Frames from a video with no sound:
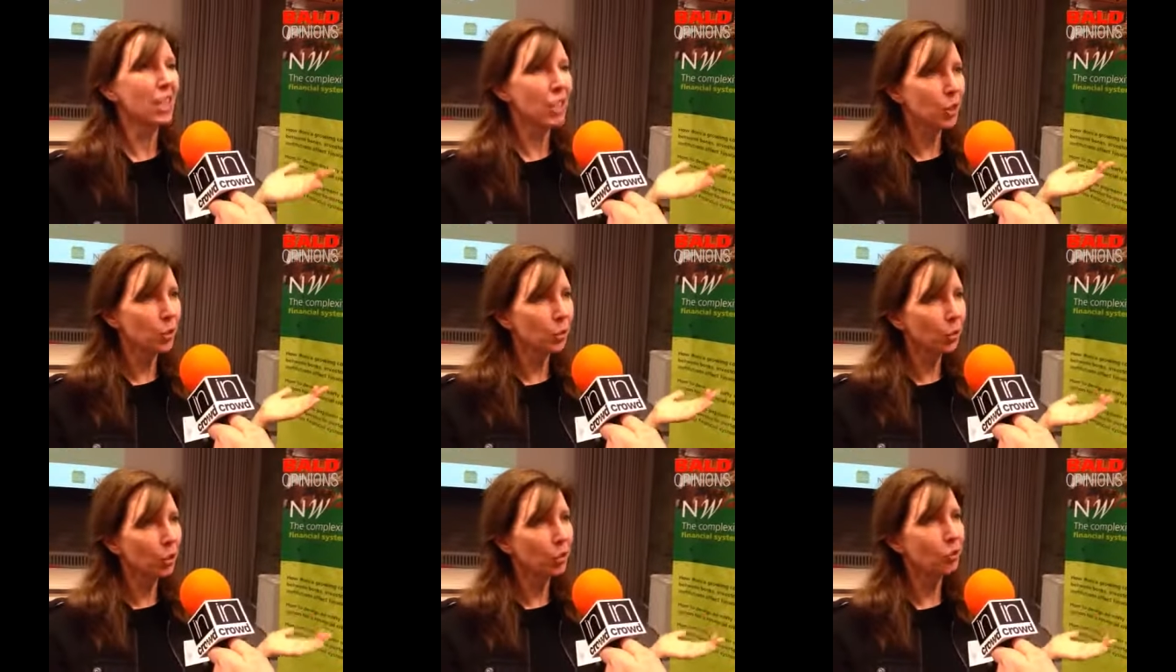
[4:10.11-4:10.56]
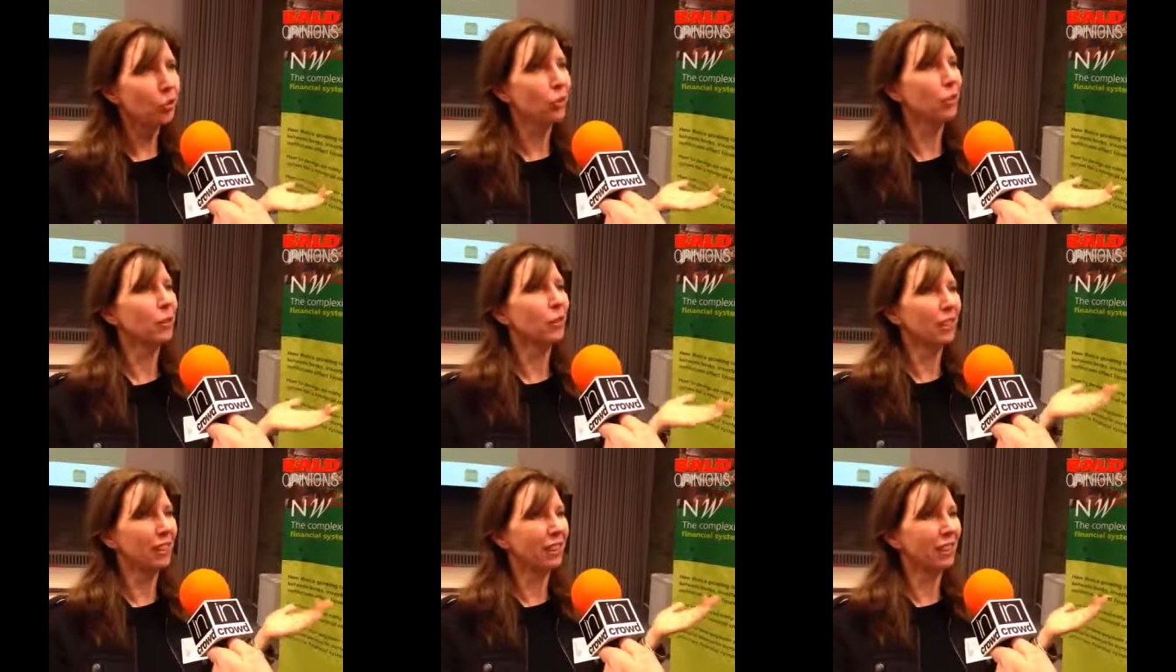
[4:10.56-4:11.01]
is not
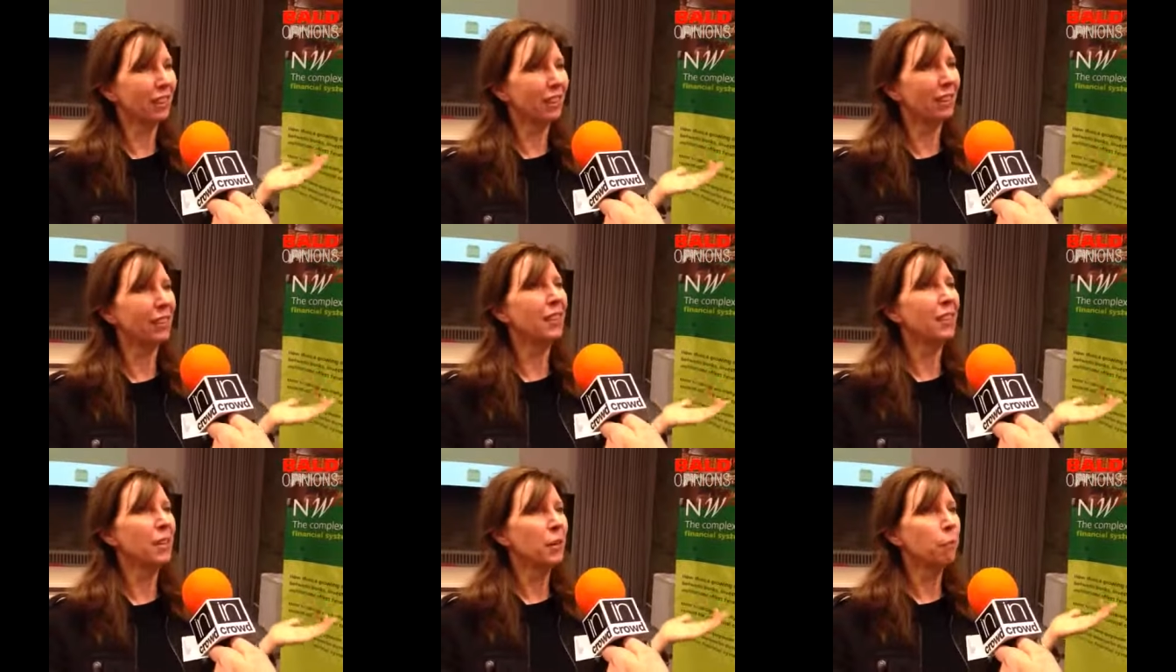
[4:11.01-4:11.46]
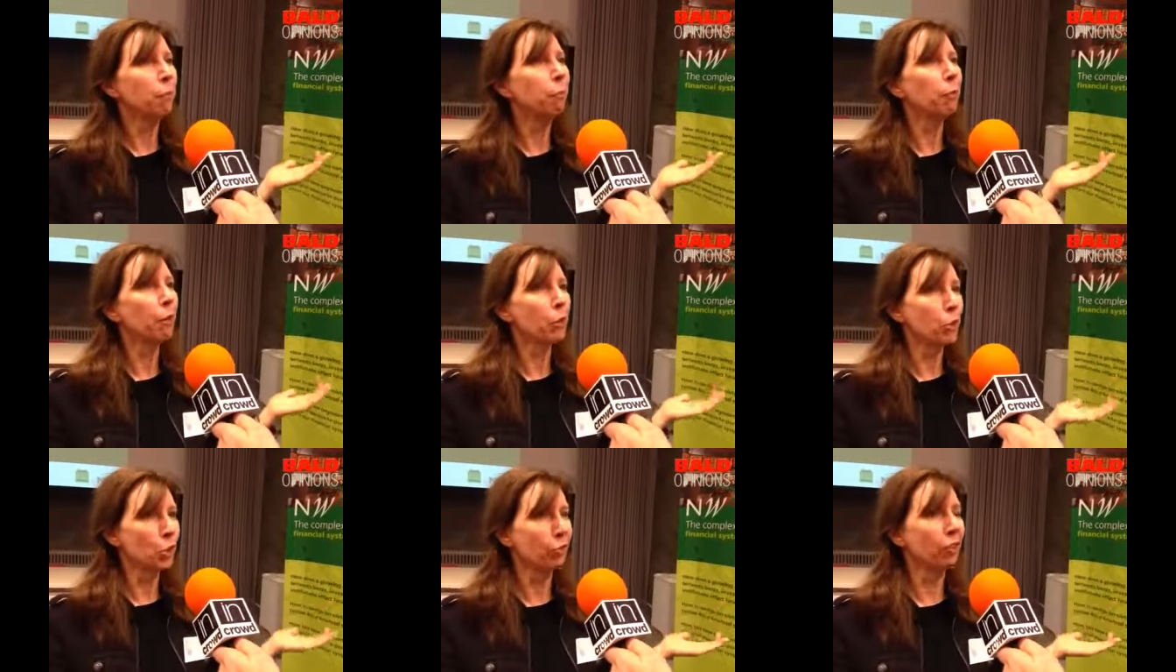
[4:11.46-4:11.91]
uh,
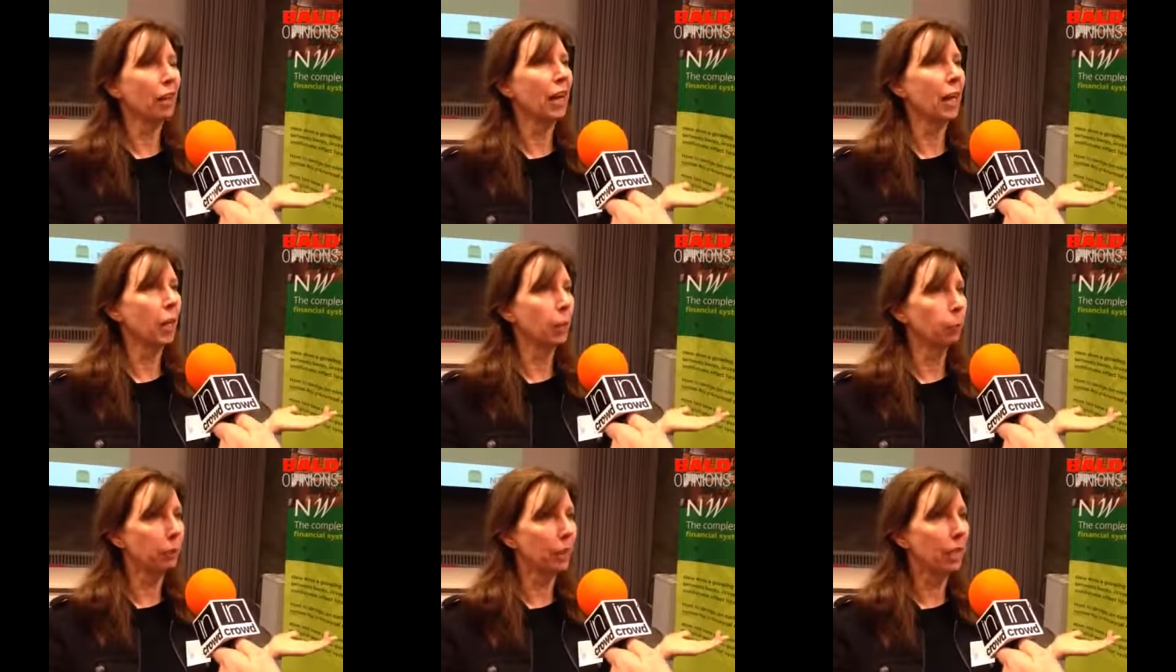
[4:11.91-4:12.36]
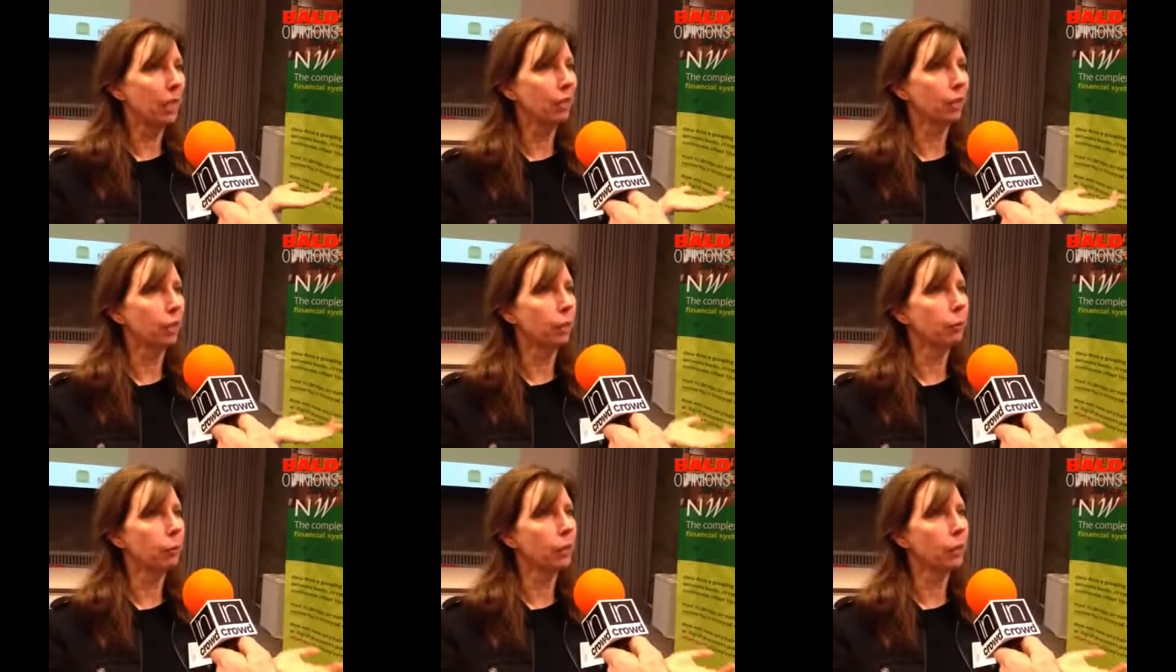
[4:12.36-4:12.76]
much of a help either.